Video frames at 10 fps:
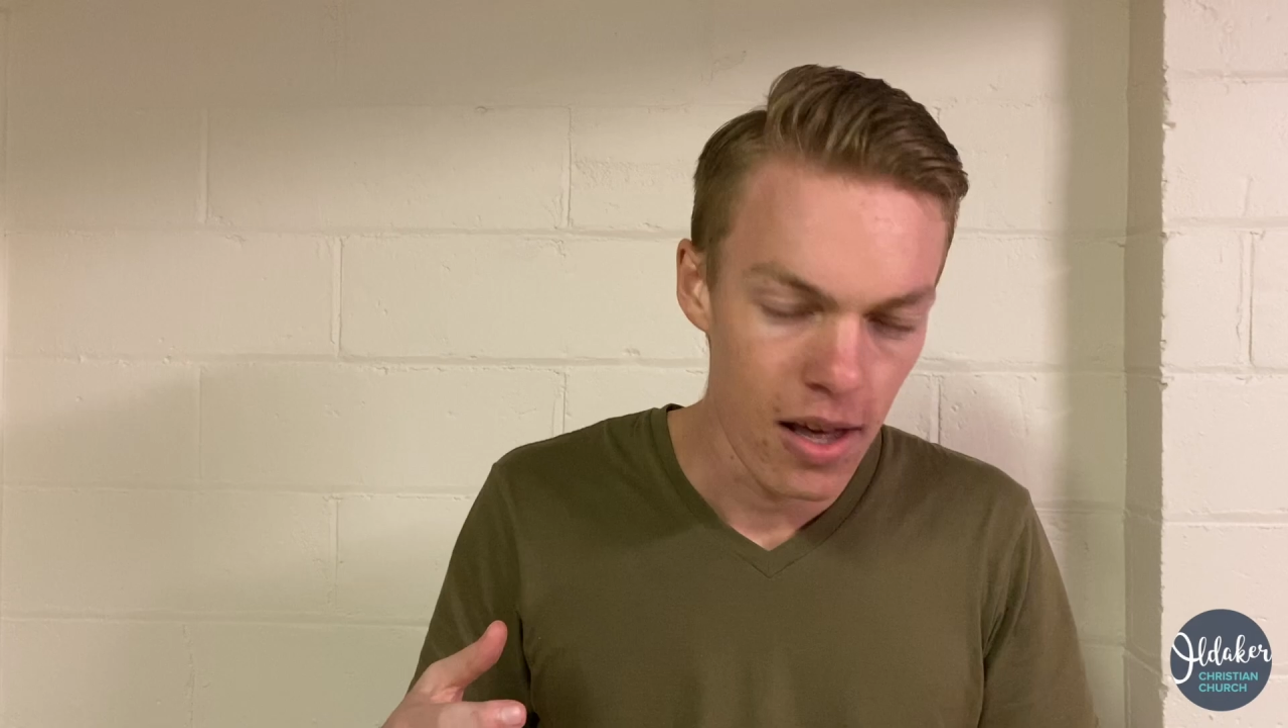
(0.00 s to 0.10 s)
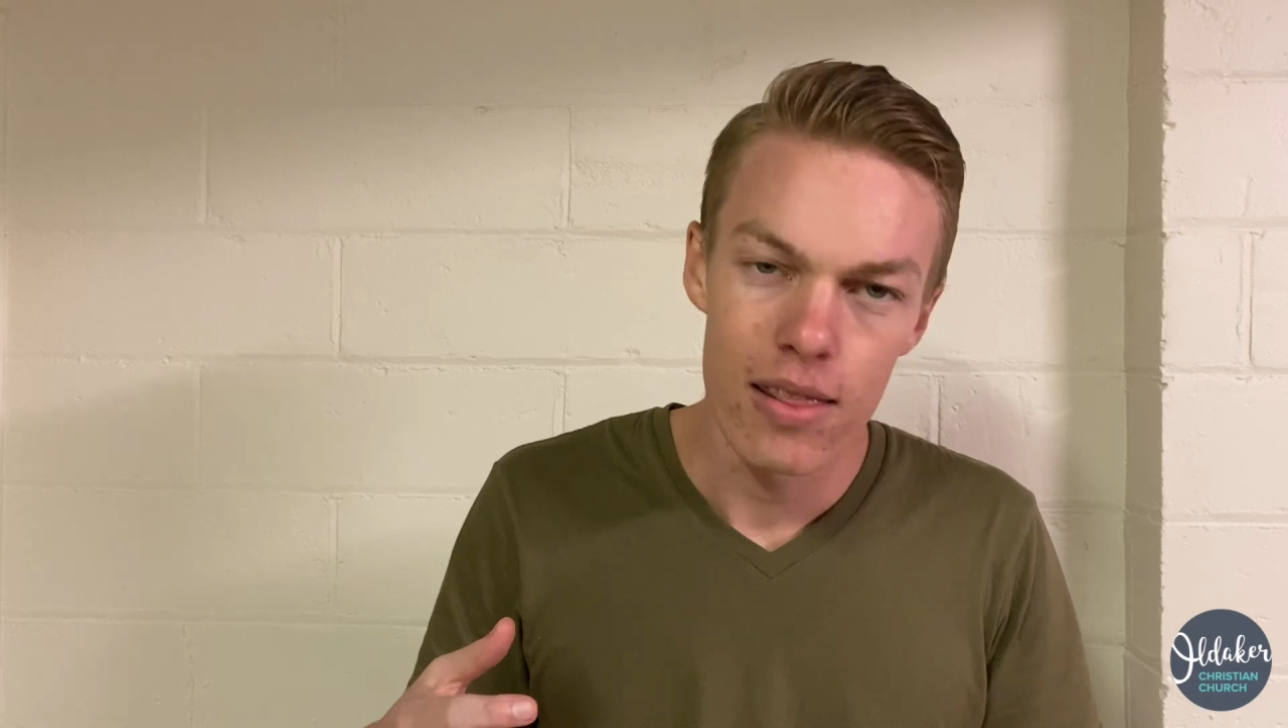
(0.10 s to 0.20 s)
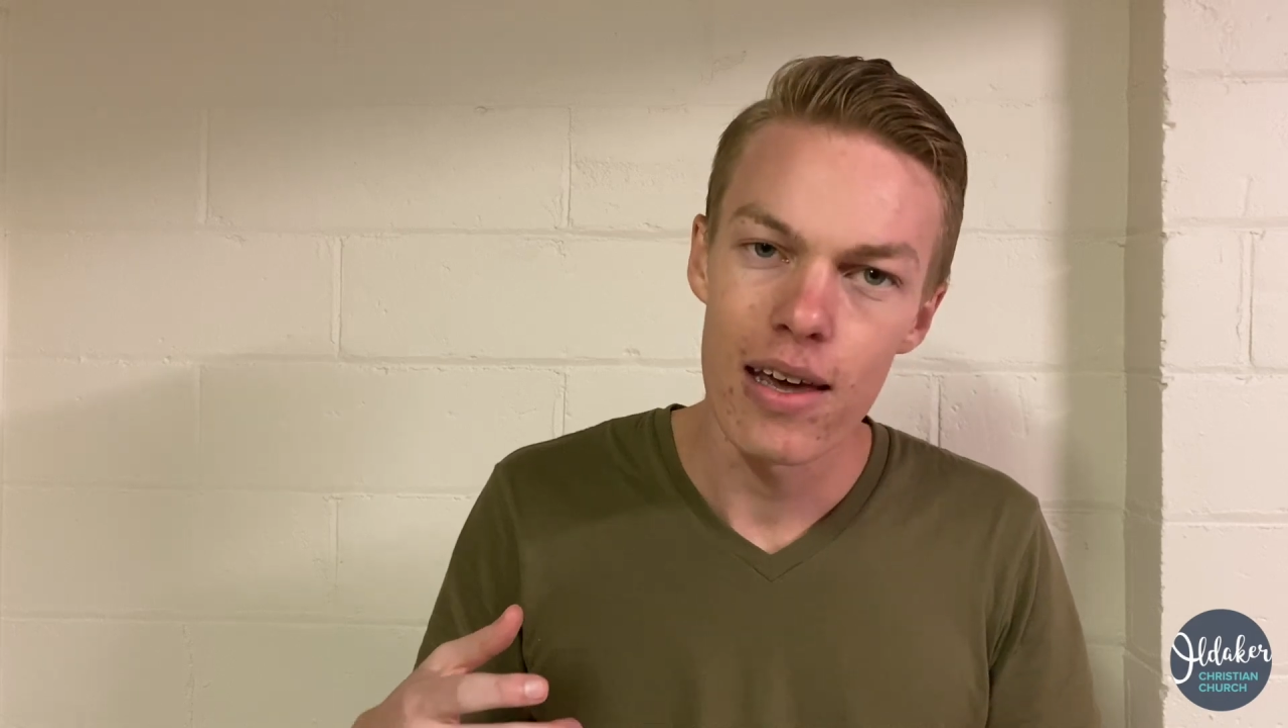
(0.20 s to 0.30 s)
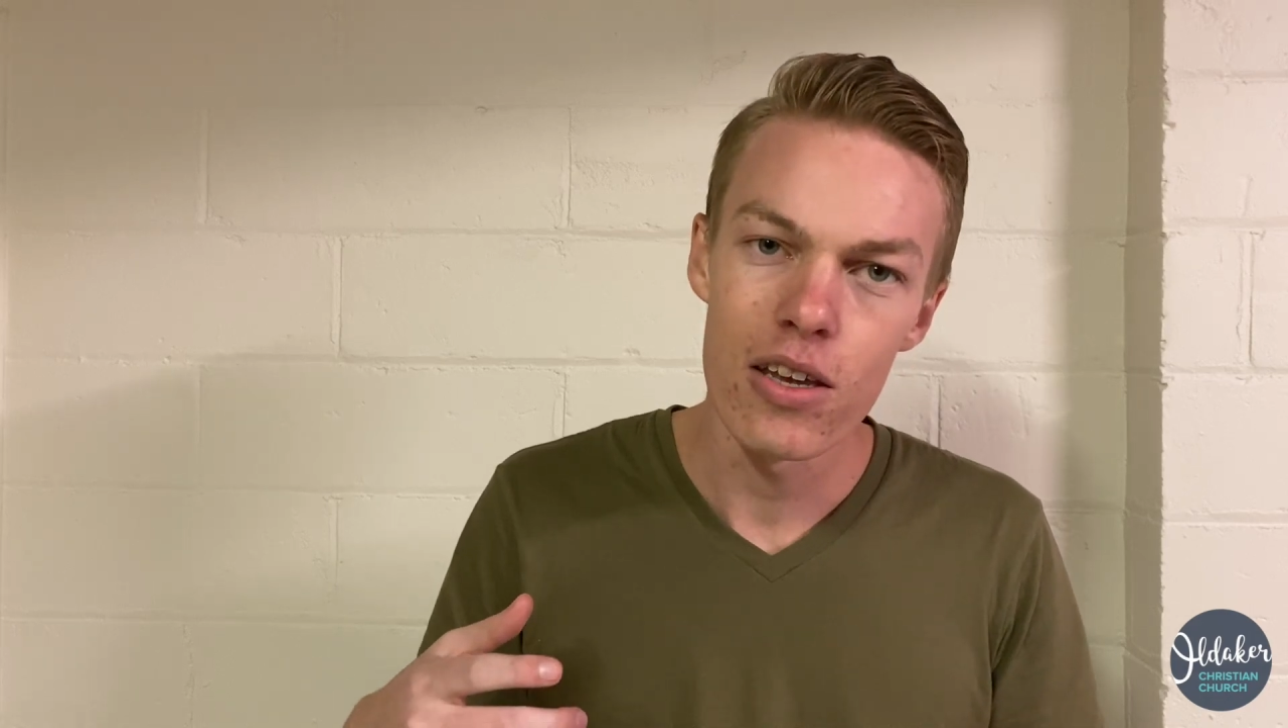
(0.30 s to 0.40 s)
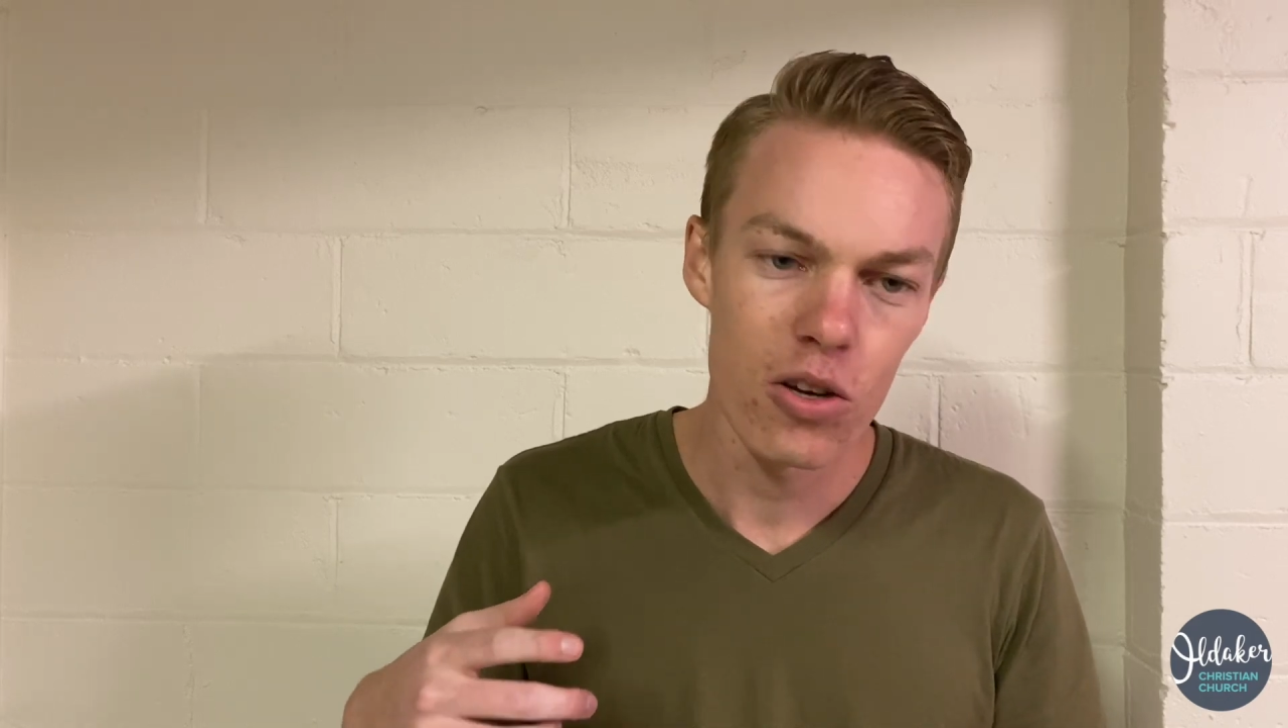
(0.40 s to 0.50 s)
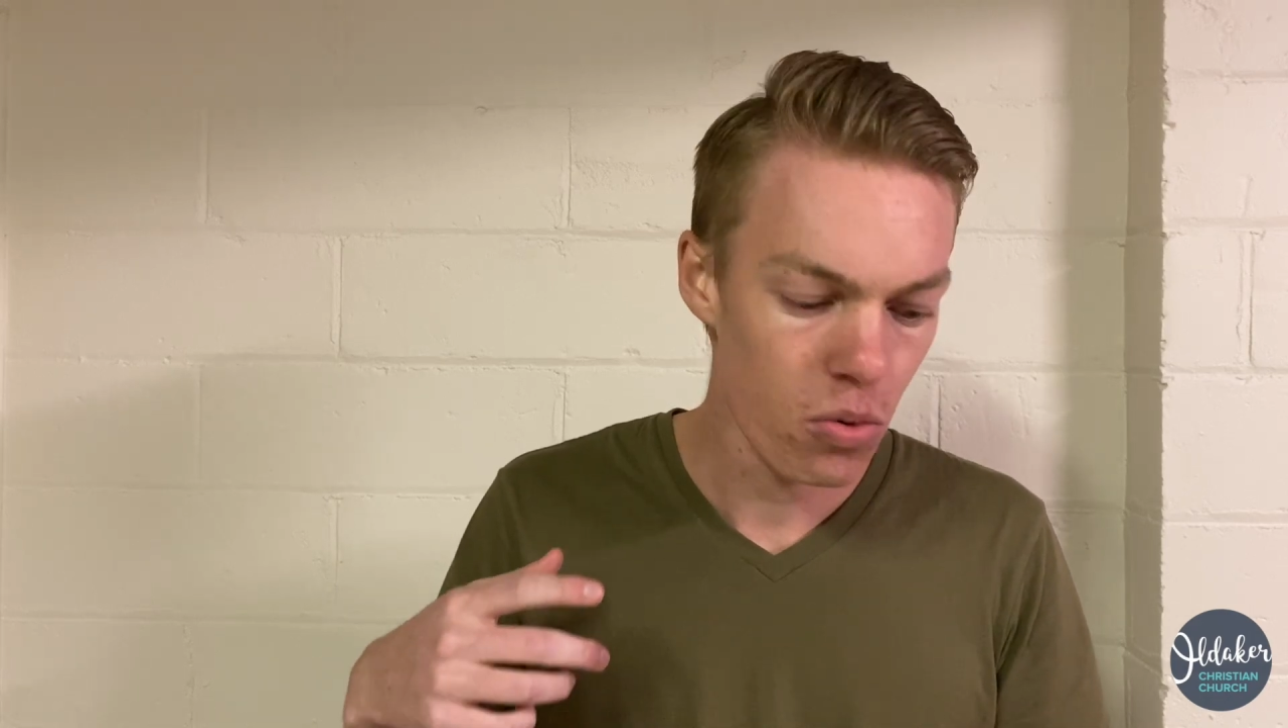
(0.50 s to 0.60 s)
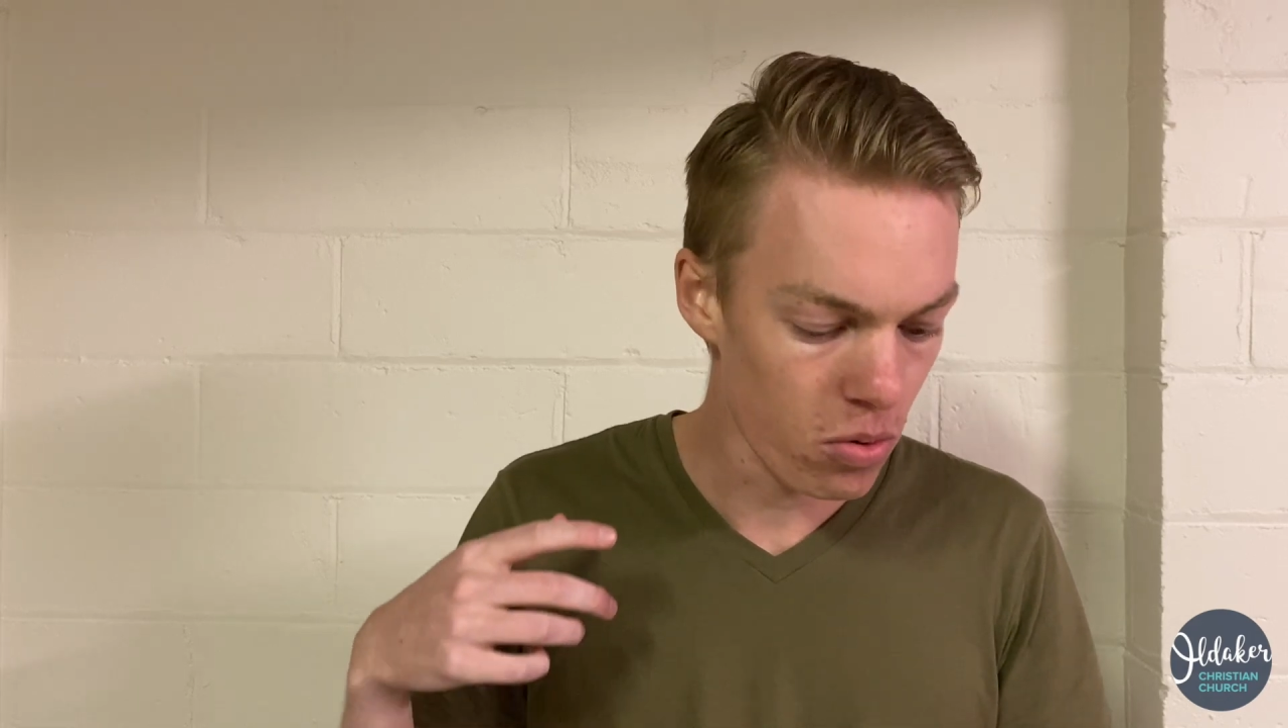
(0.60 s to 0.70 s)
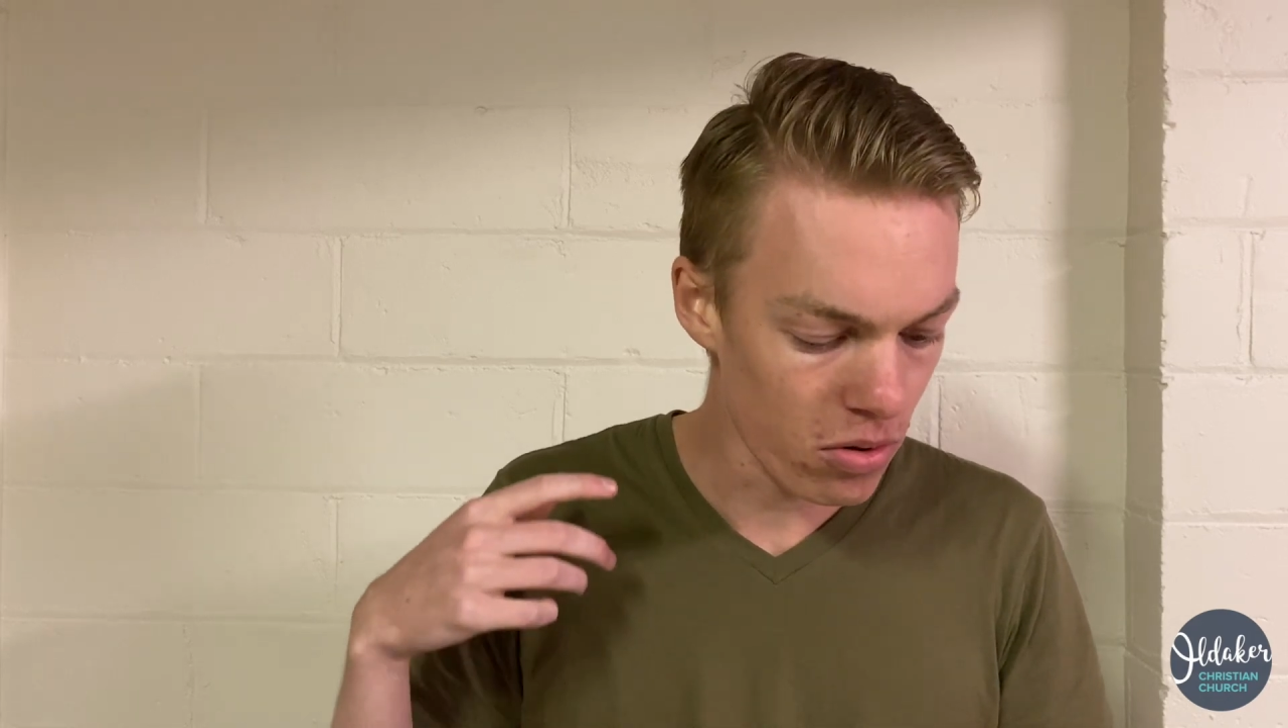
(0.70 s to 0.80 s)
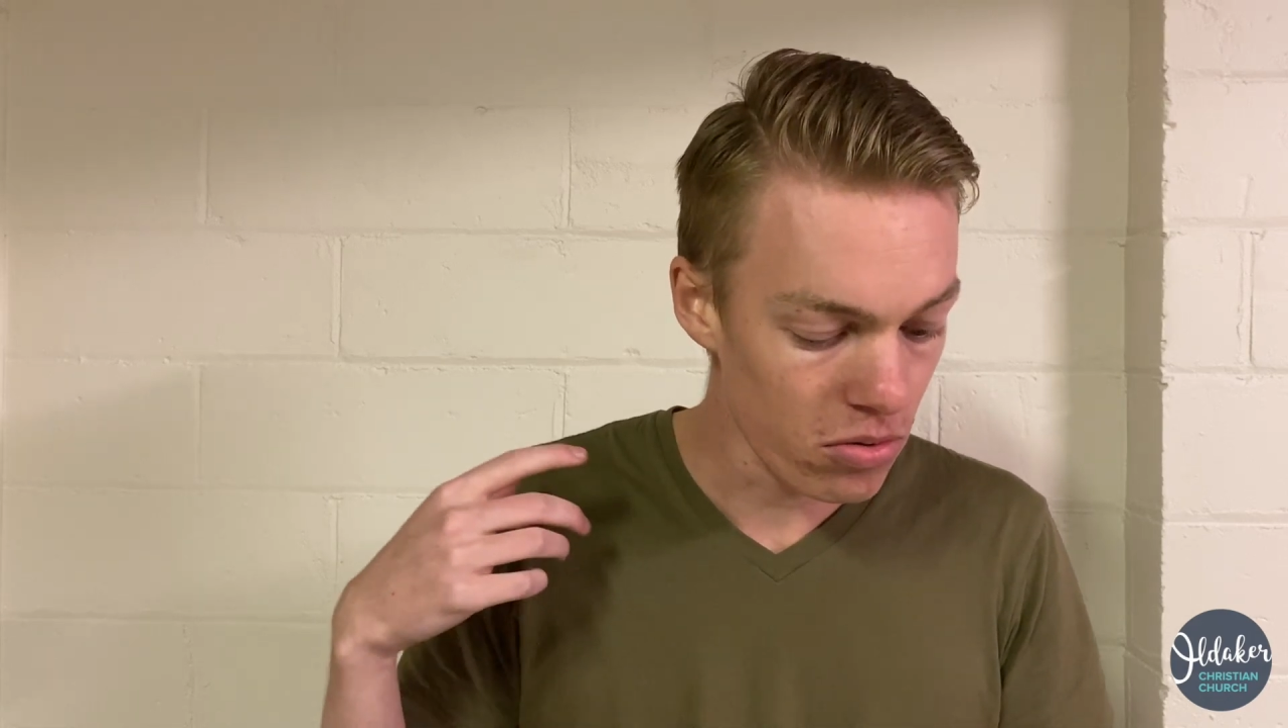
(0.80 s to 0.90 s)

Then you will